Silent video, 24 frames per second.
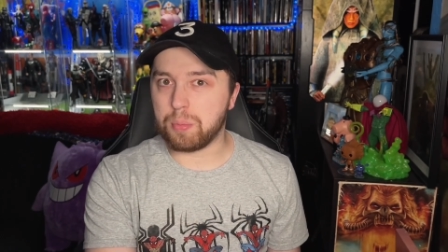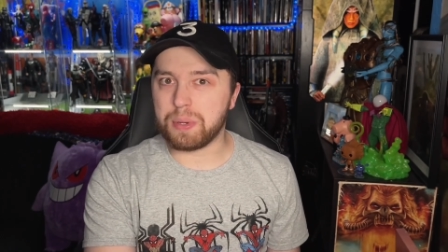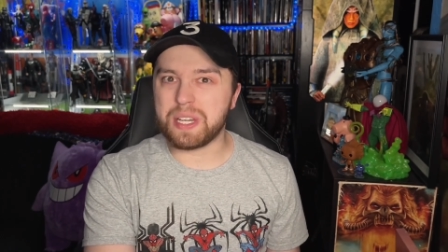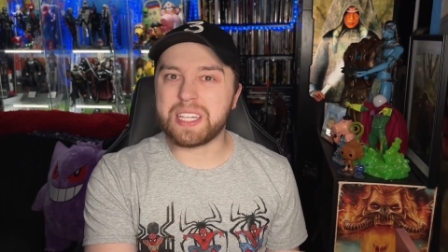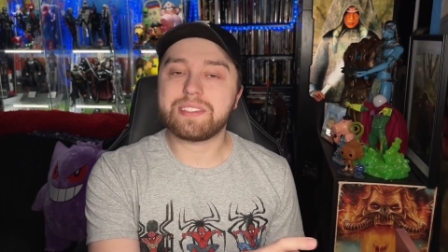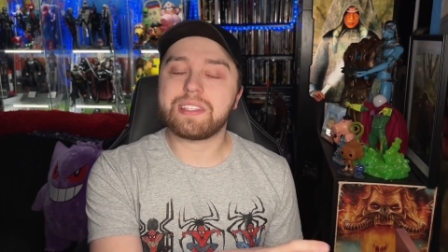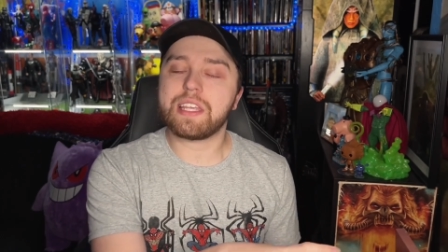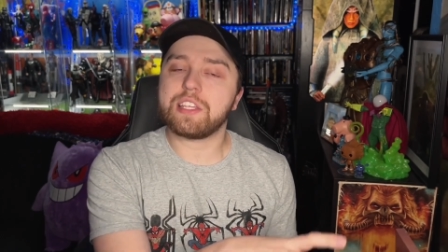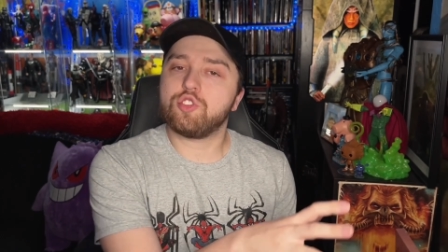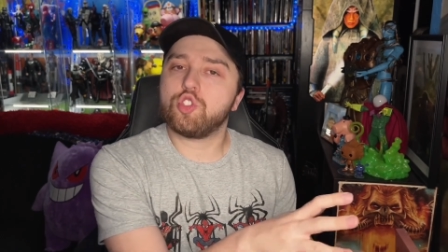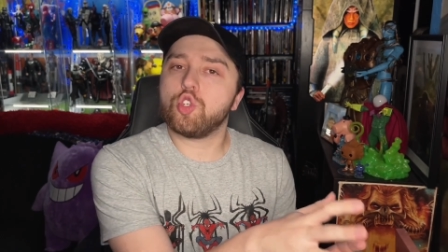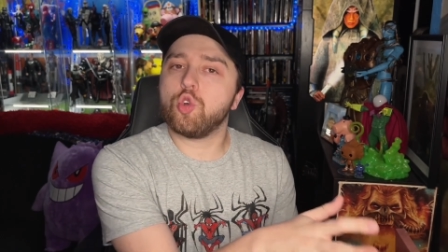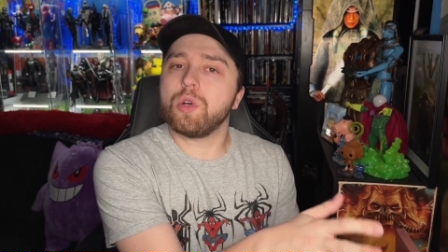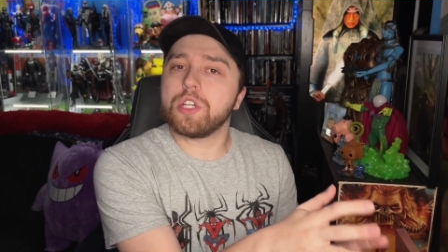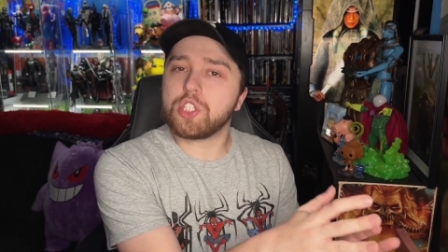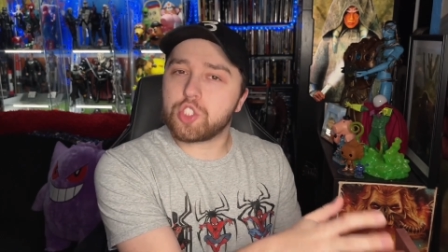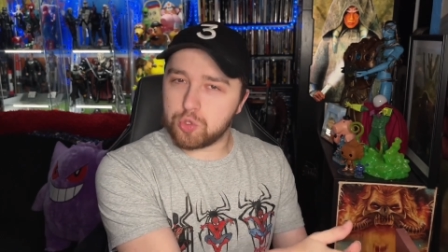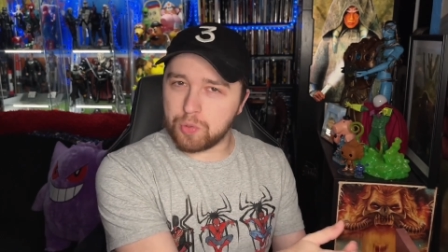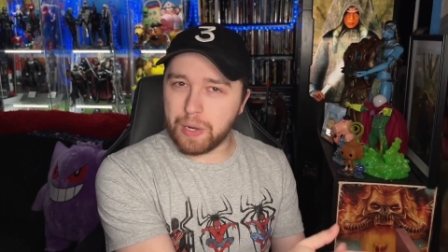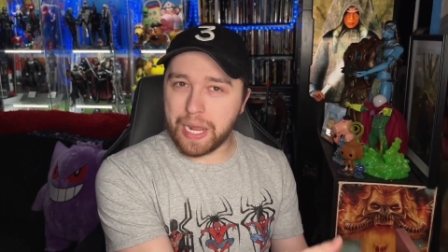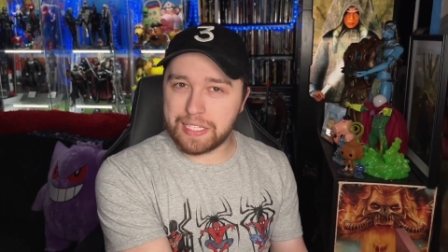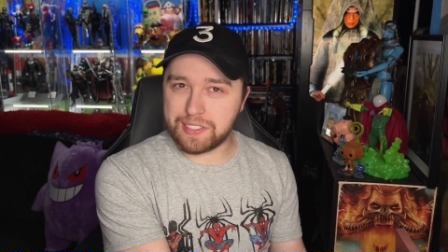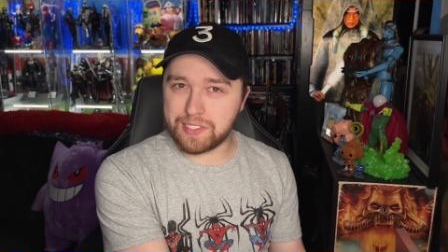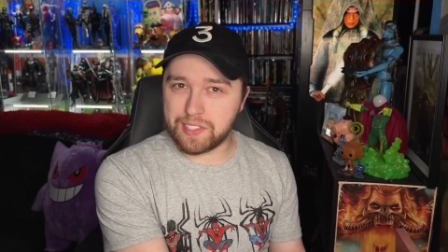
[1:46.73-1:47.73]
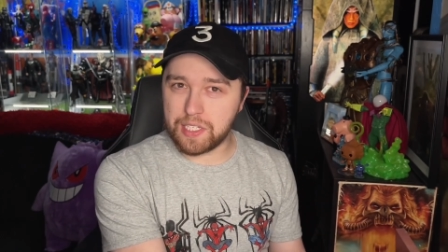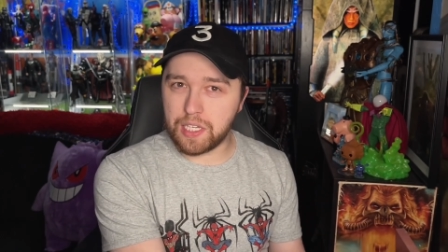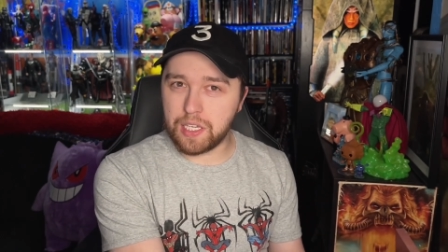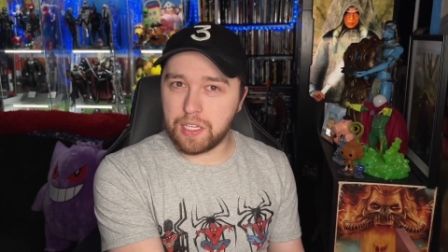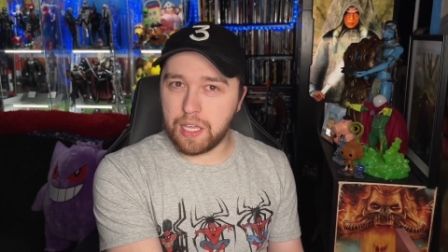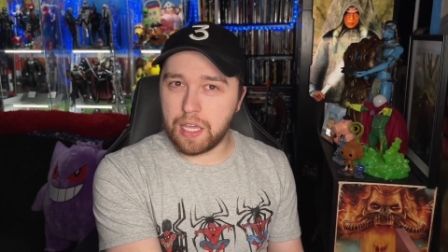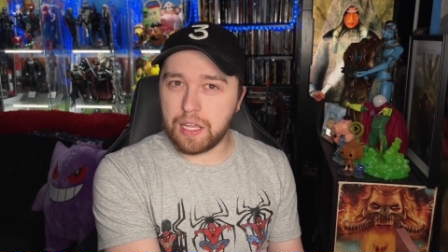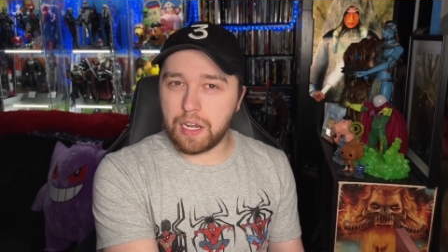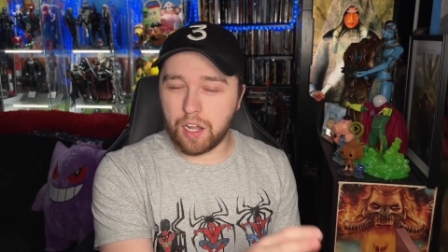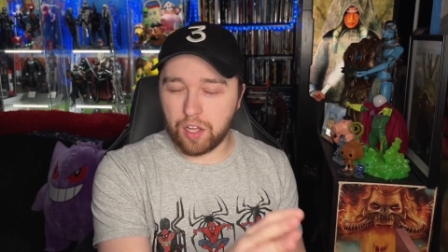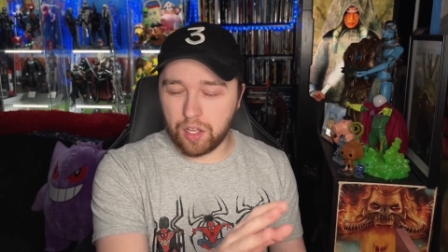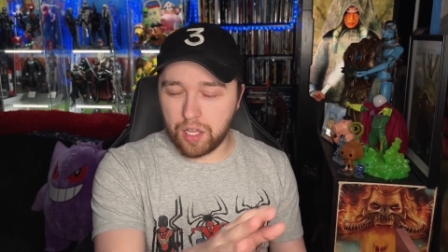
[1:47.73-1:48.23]
because they do address it,
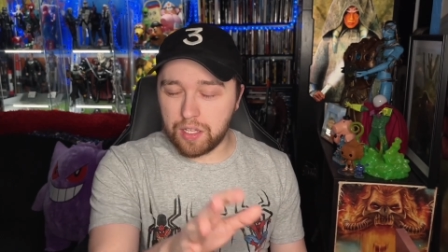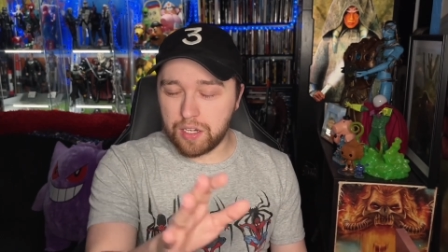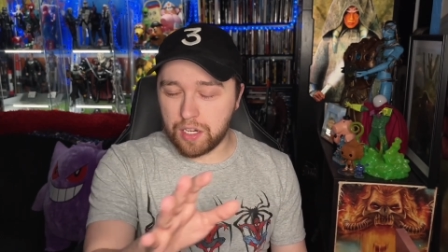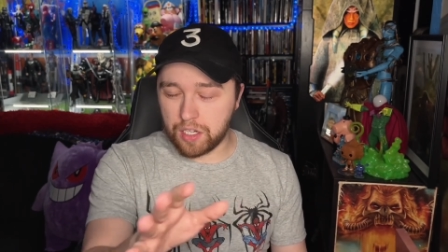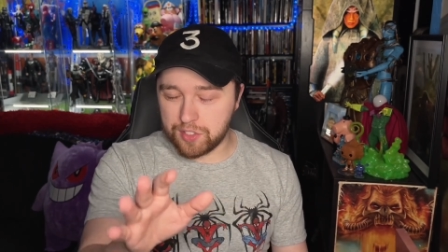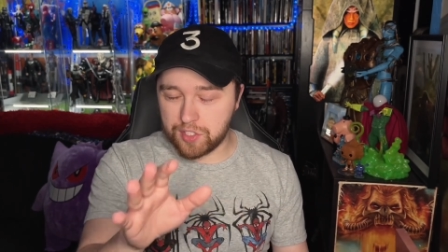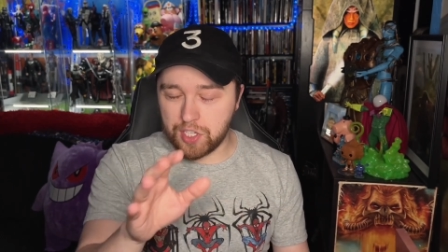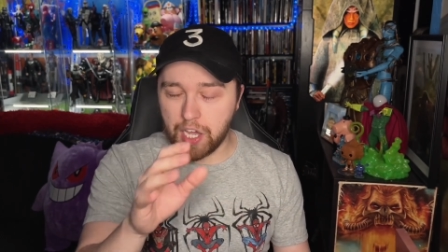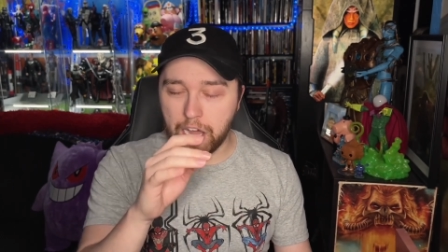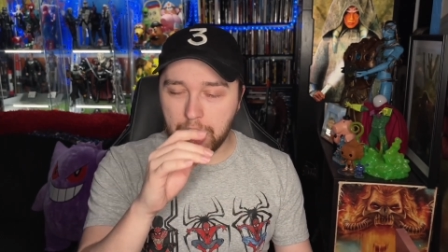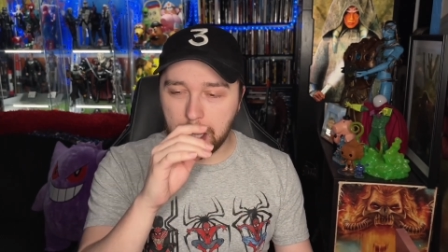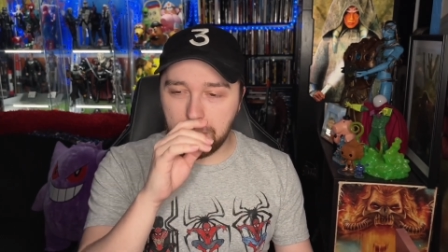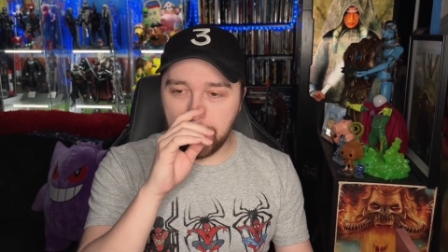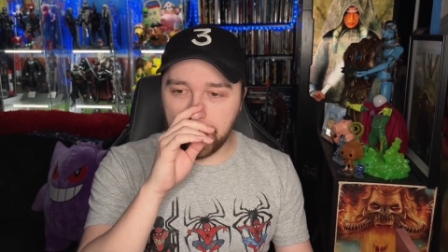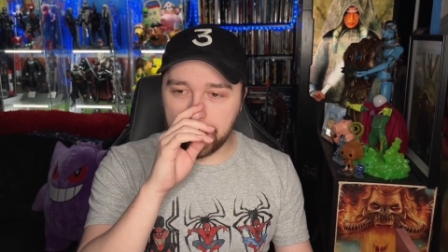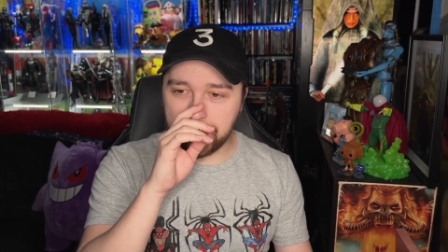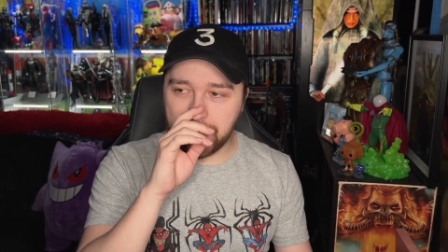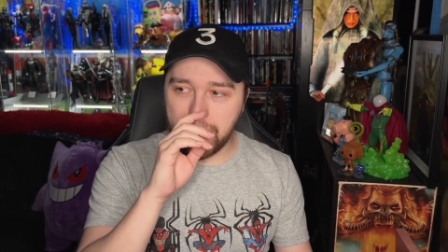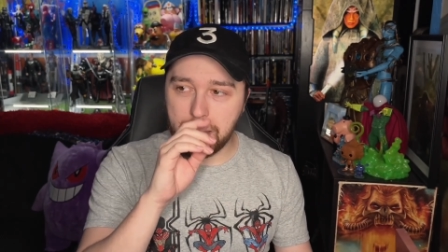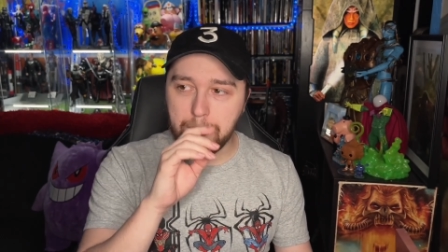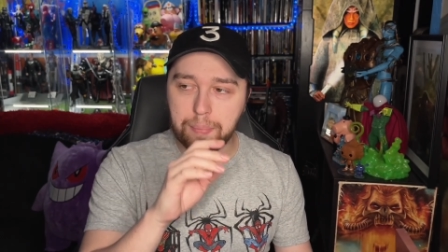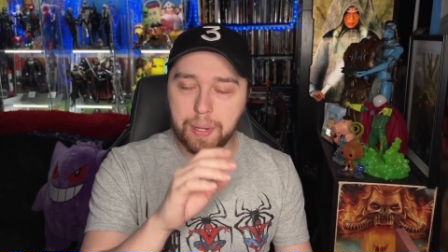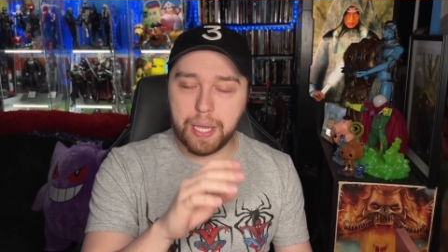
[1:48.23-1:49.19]
and I'll talk about that.